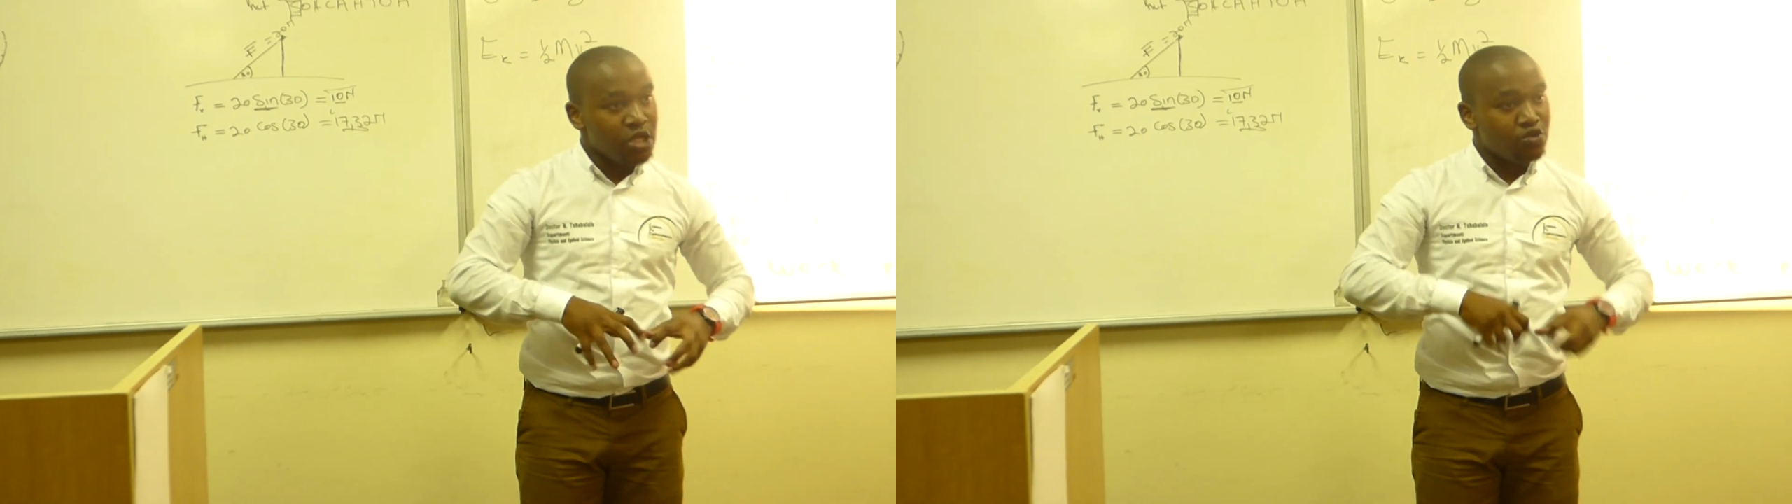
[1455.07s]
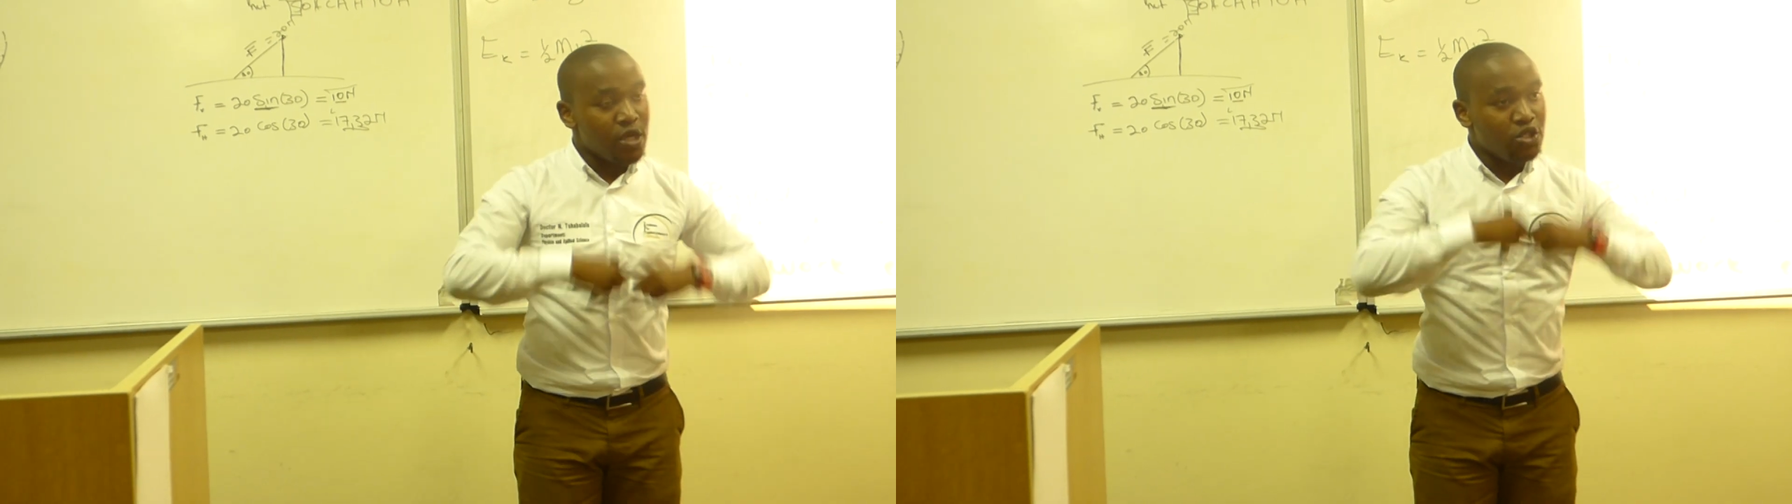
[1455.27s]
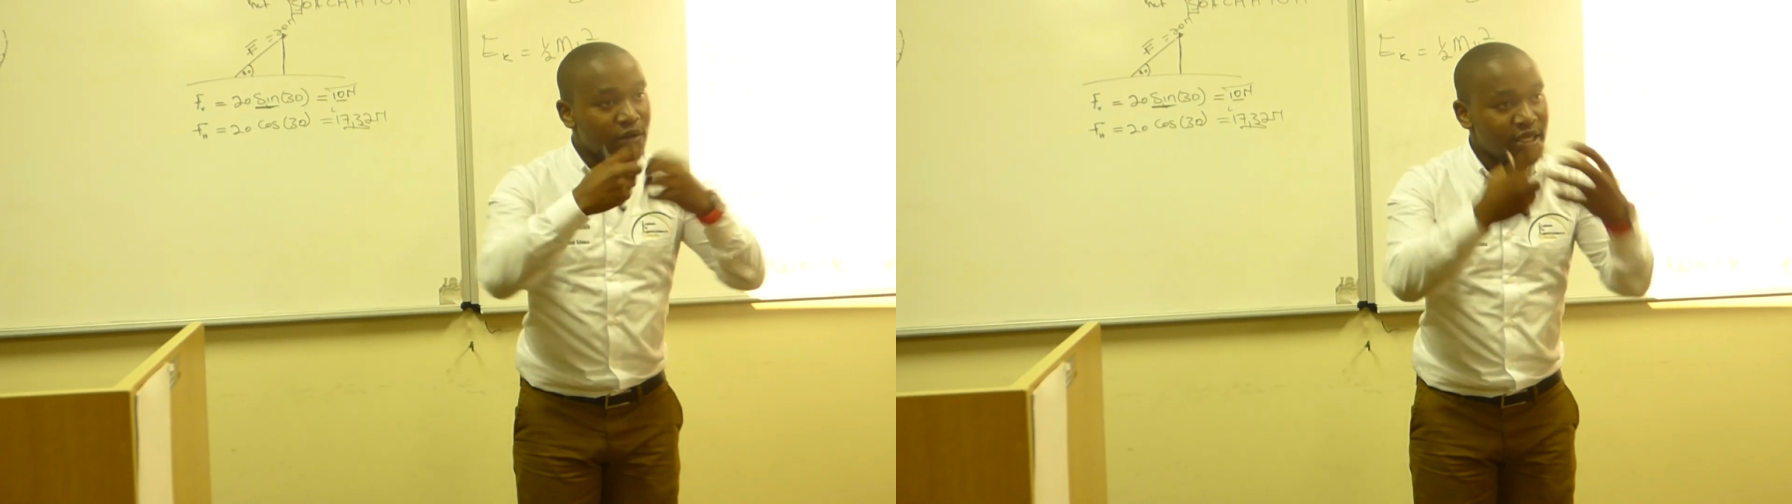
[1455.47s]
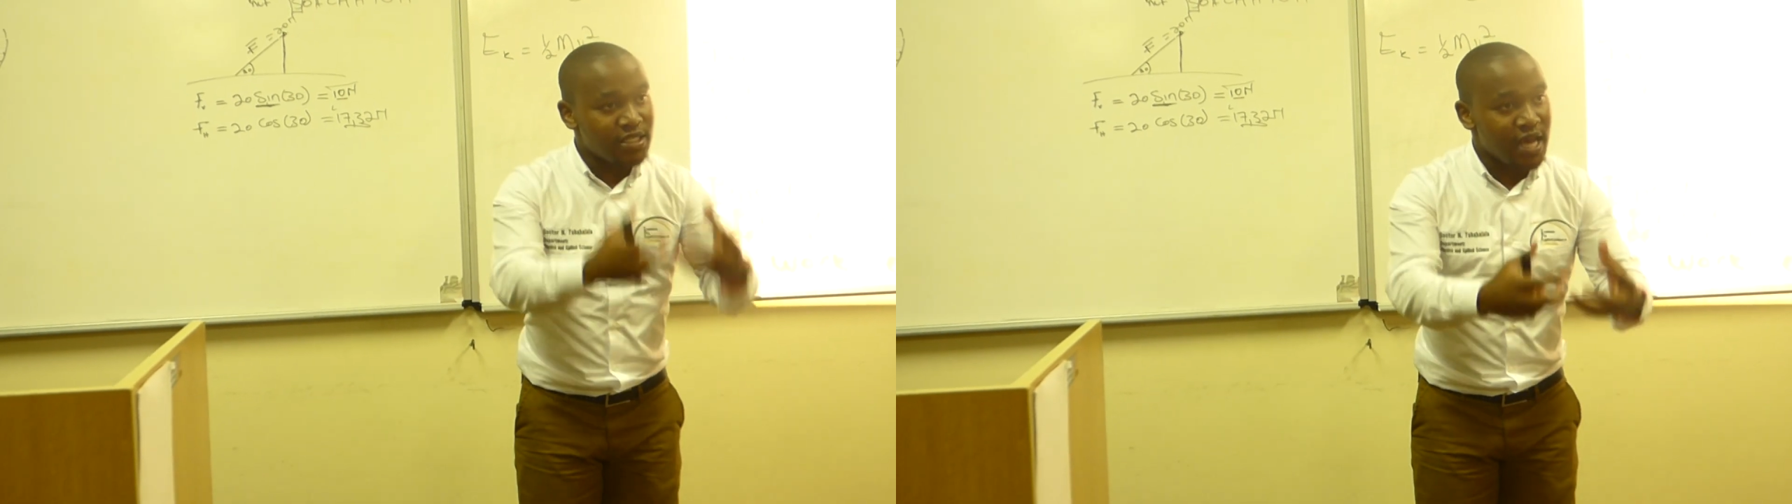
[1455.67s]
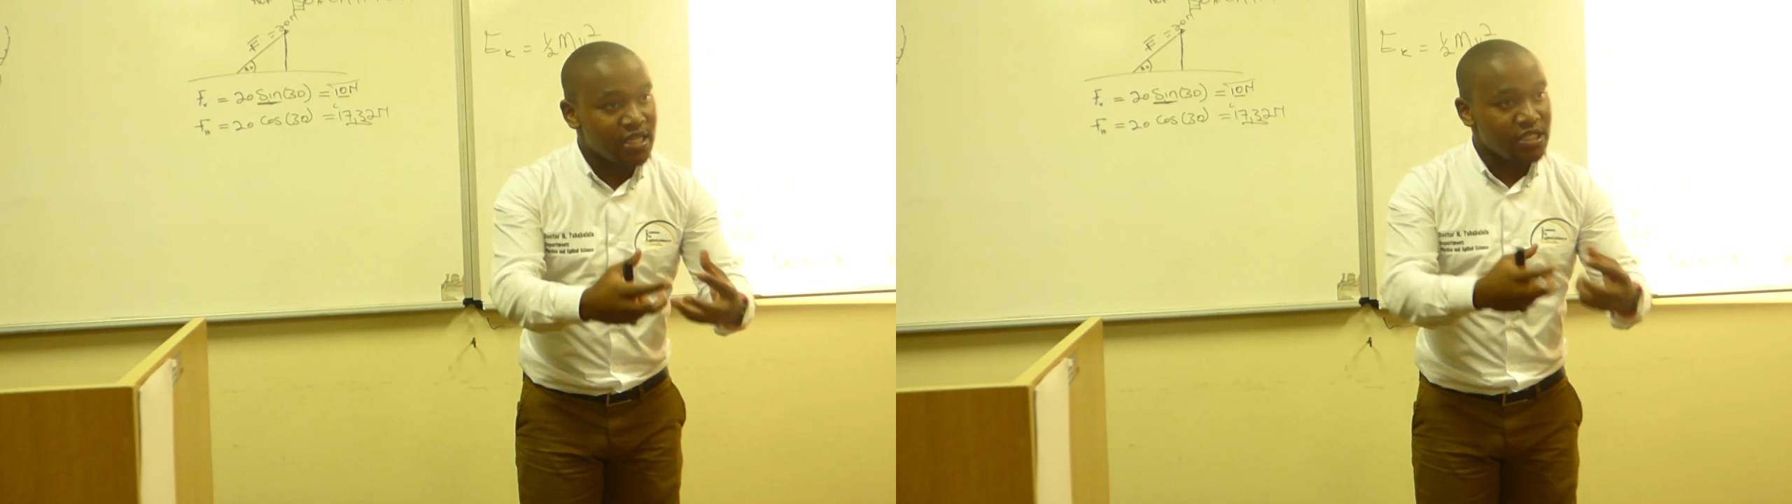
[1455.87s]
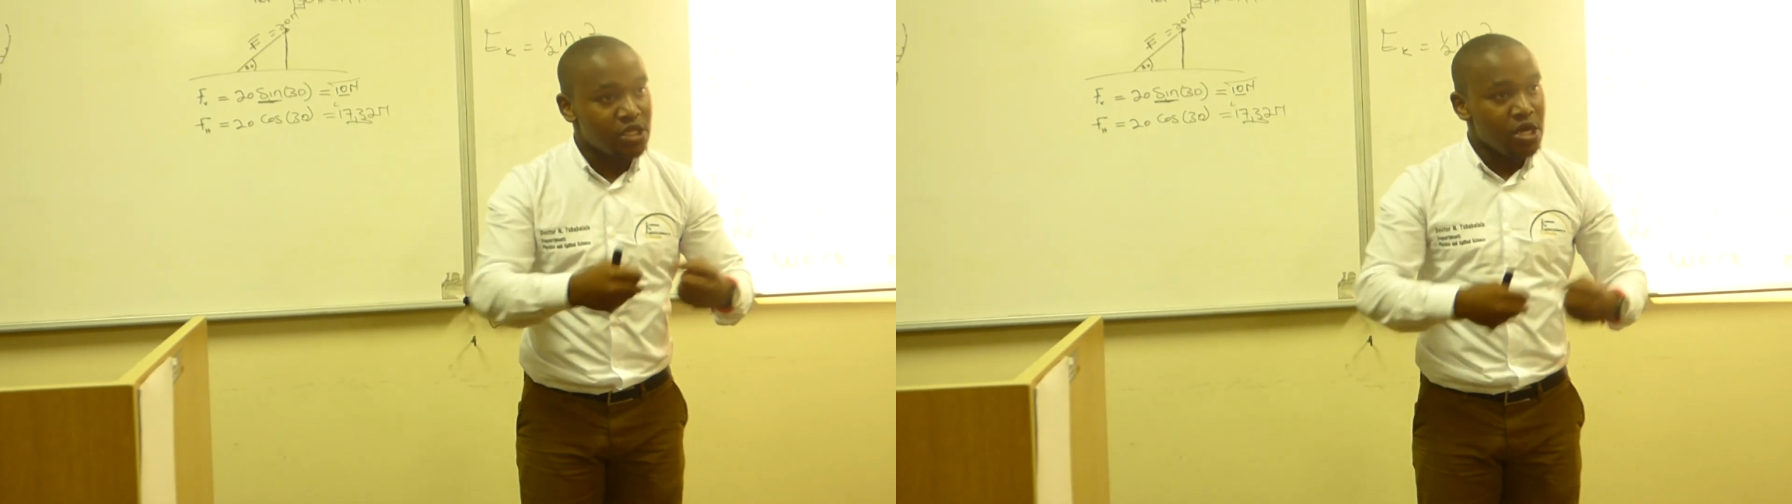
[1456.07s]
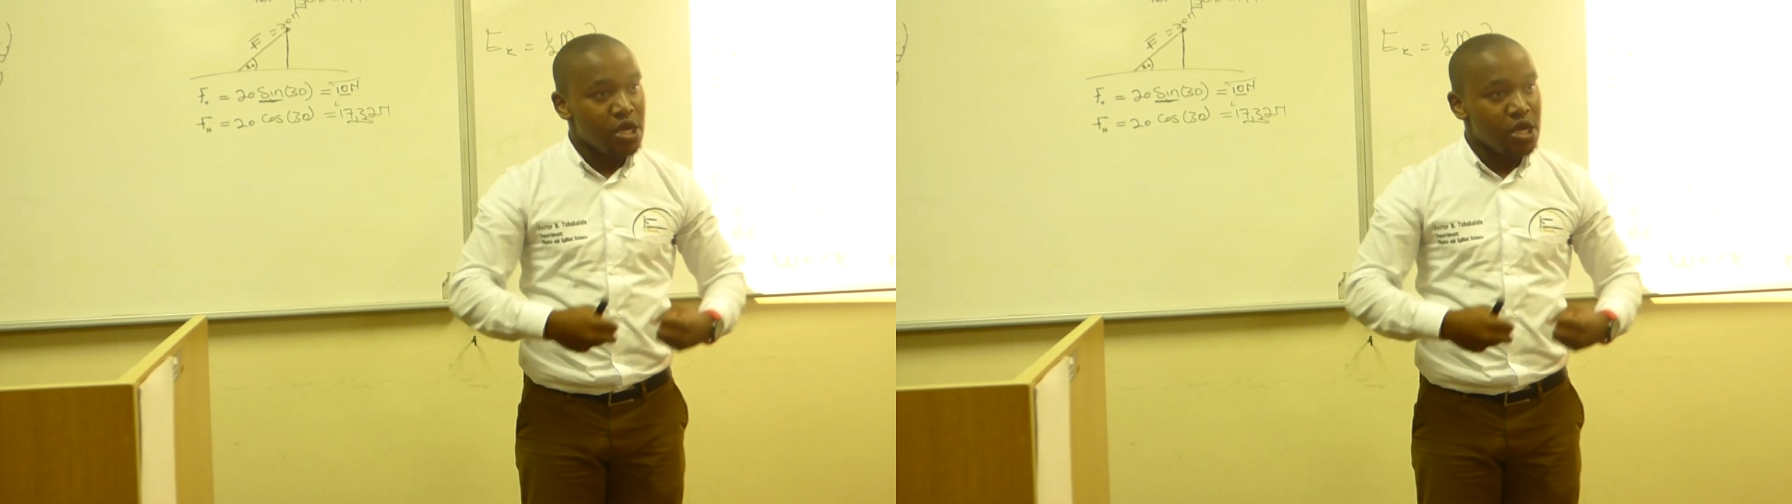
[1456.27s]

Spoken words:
is going to result